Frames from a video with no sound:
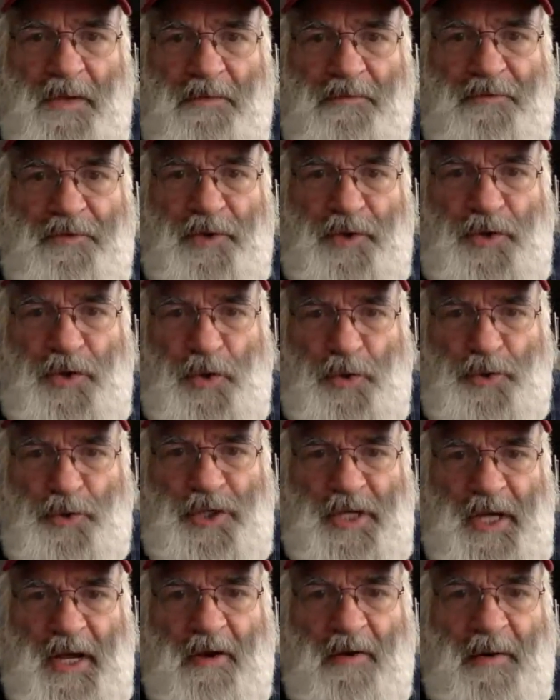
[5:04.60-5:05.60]

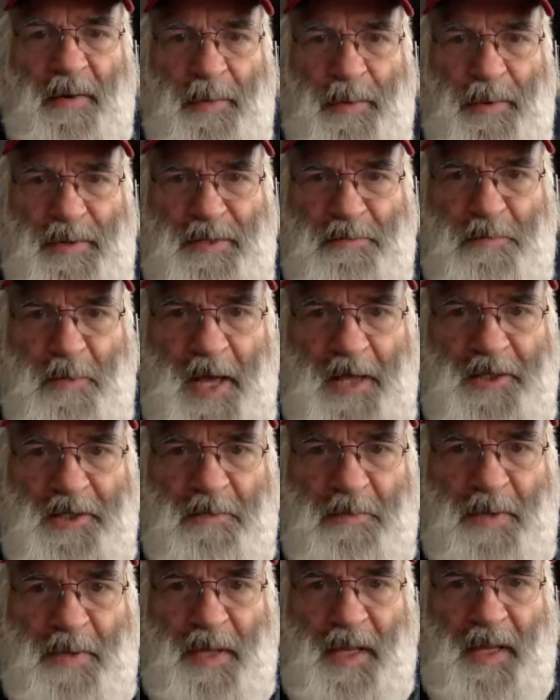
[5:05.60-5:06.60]
fiduciary
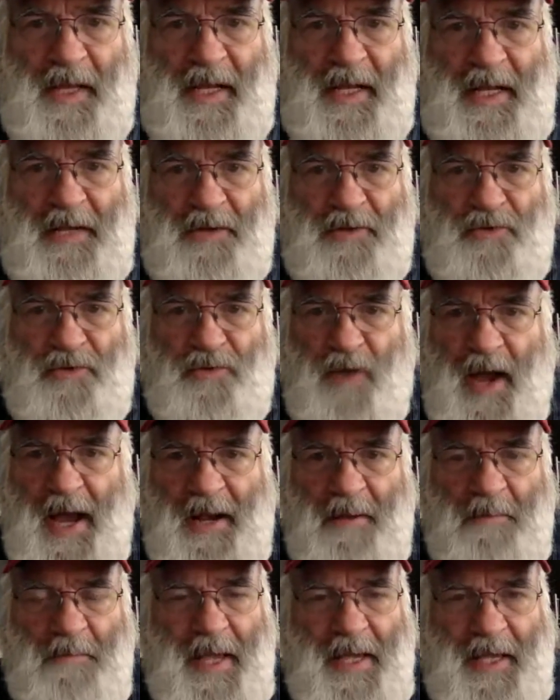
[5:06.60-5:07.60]
responsibility to
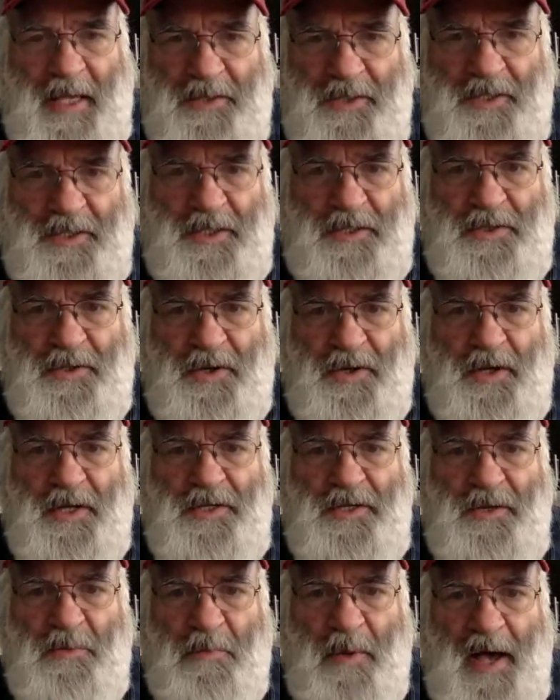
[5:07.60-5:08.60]
try to make it just as good
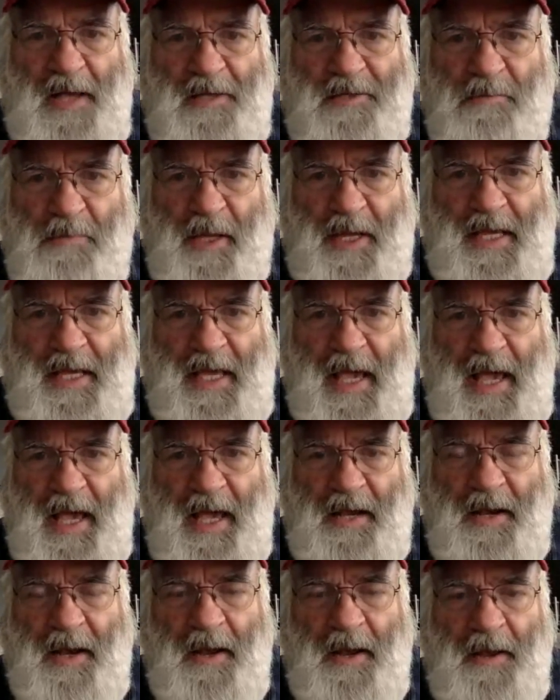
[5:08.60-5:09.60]
as you possibly
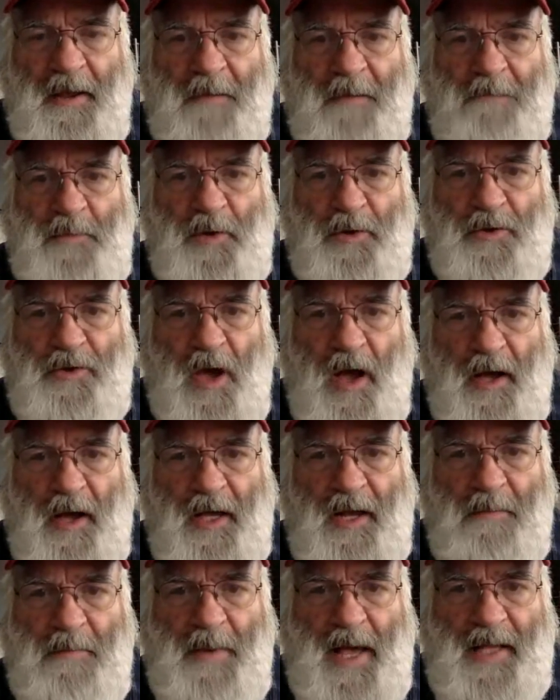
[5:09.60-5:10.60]
can. You're
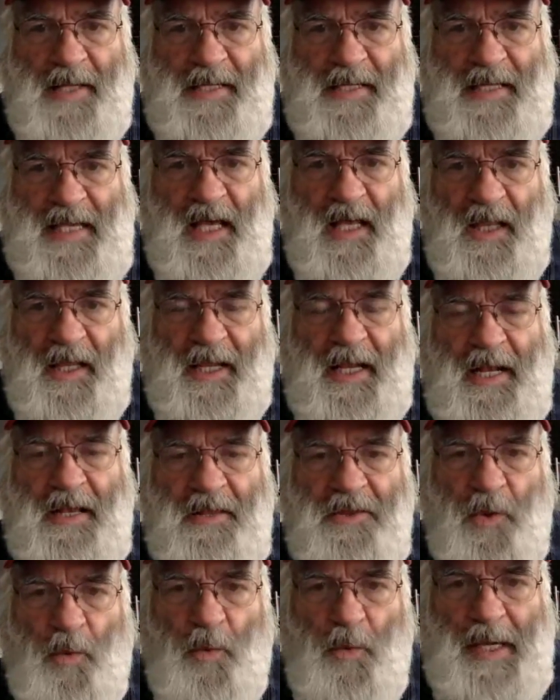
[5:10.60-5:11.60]
talking about killing
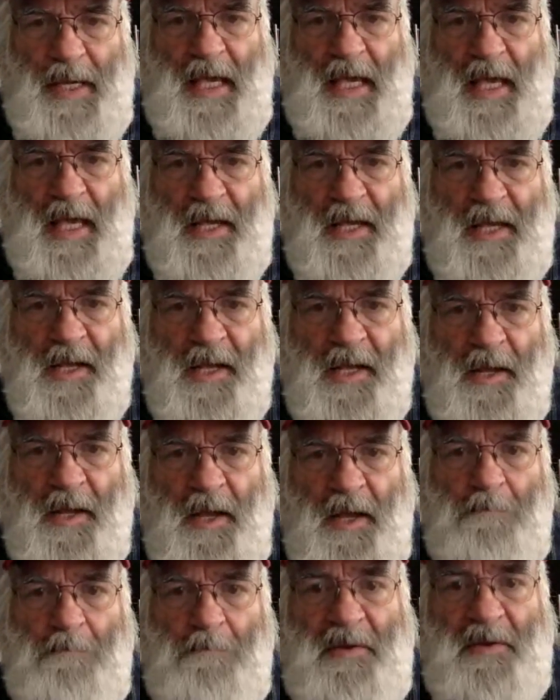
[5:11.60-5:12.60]
it the weekend
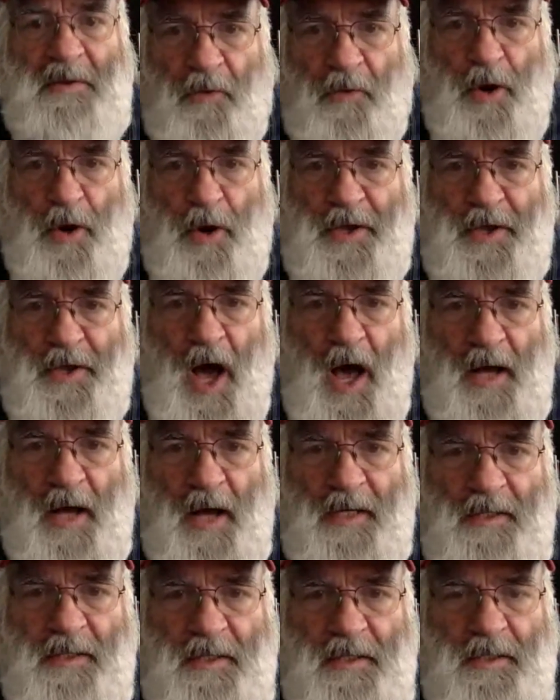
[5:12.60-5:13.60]
before the
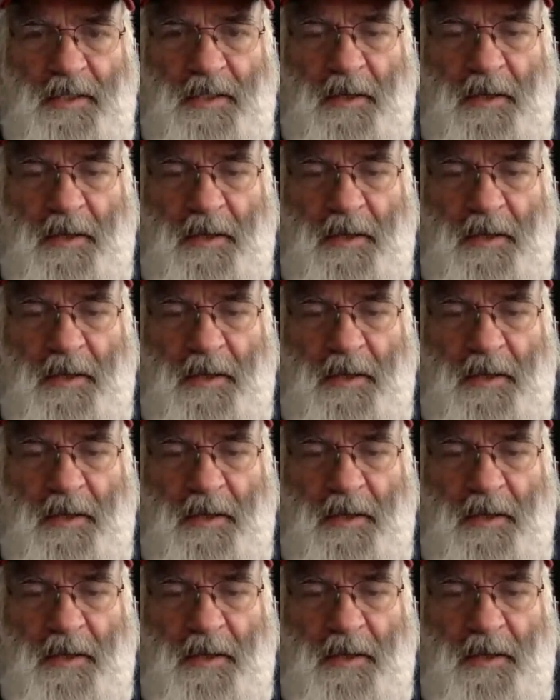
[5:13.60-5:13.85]
caucus.